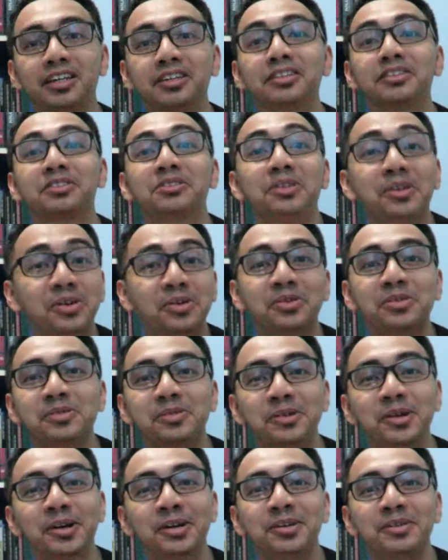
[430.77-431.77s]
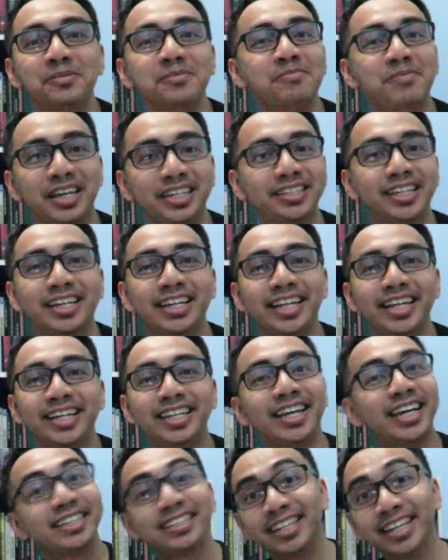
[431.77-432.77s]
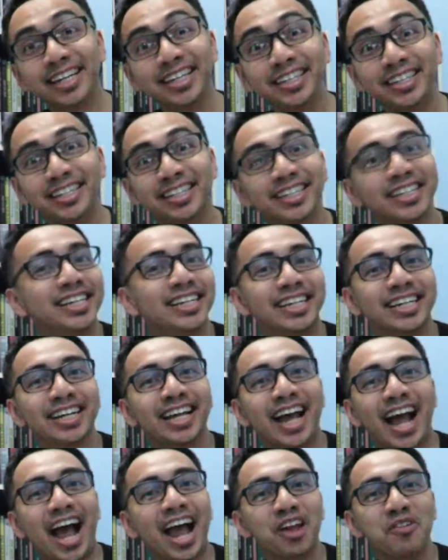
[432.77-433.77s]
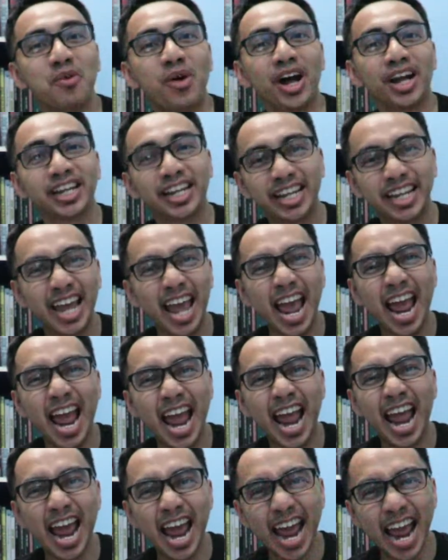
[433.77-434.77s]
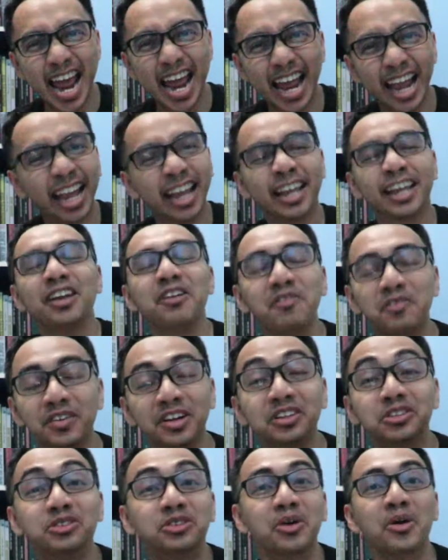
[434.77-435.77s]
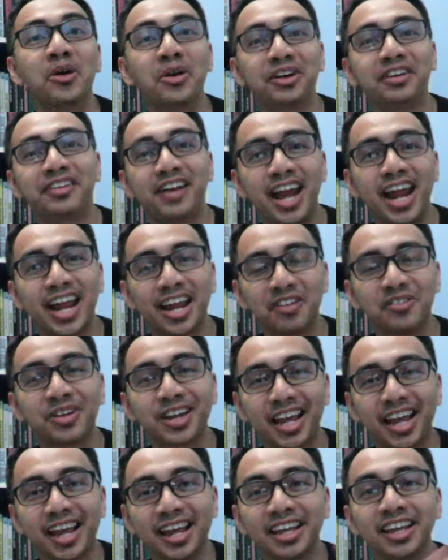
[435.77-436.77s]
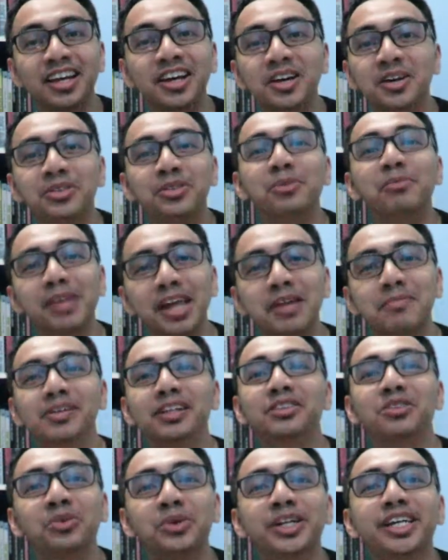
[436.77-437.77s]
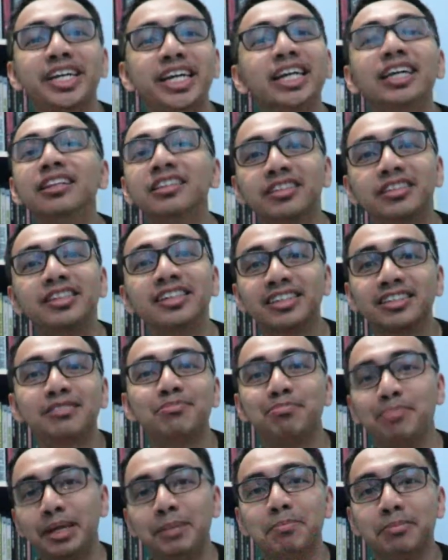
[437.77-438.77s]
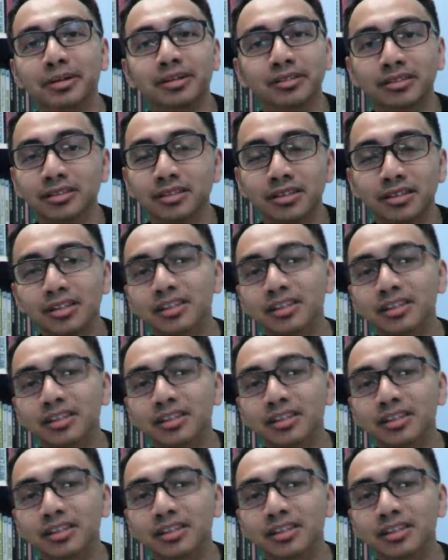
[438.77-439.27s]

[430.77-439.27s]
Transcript: So basically that's it. I won, yay! It felt so great, okay? To be able to kill 6 people,